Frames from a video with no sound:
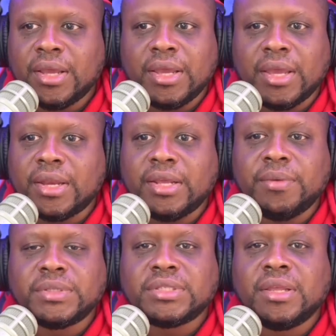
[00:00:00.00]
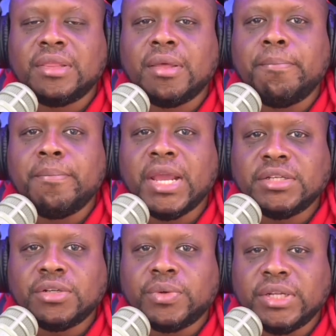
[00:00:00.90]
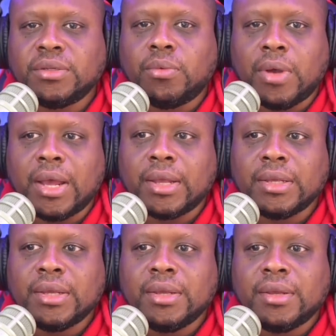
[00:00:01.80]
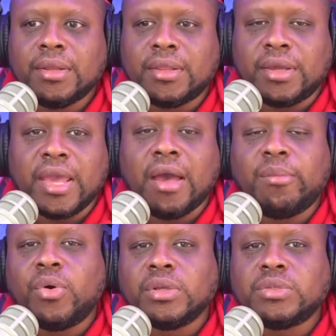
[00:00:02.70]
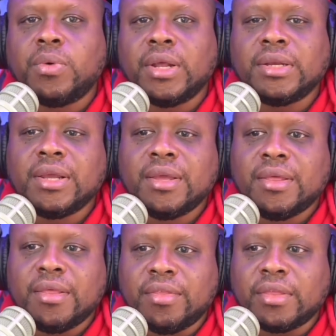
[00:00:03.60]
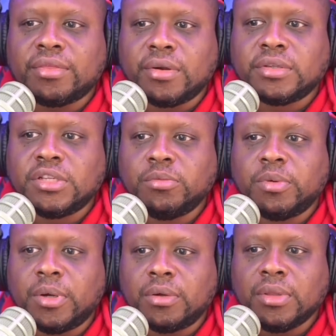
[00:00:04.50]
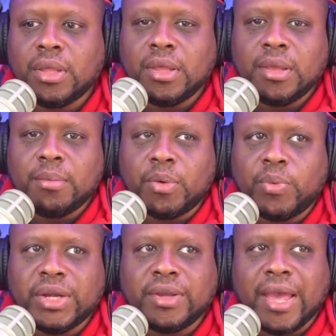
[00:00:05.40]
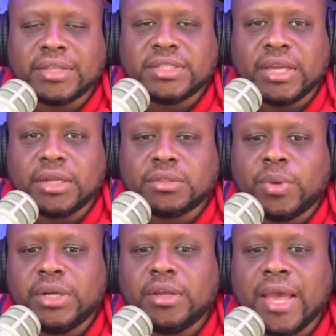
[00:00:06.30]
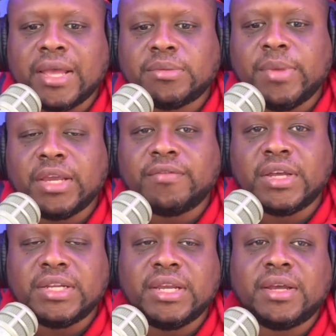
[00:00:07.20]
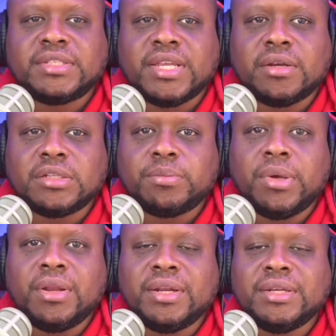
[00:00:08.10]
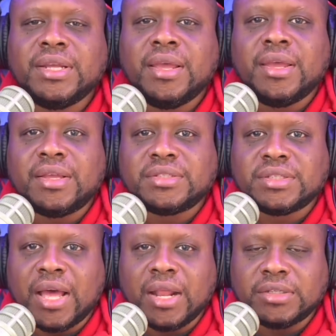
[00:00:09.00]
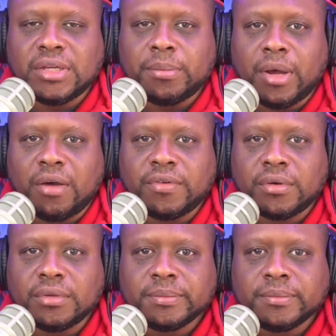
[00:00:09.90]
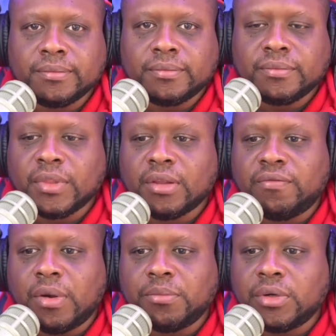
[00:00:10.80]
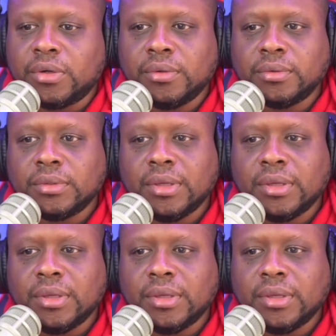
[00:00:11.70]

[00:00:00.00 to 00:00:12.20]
And he was the major reason why the Cowboys won that third Super Bowl. But what do you guys think of this? What do you guys make of Deion Sanders pulling a scholarship offer from a recruit?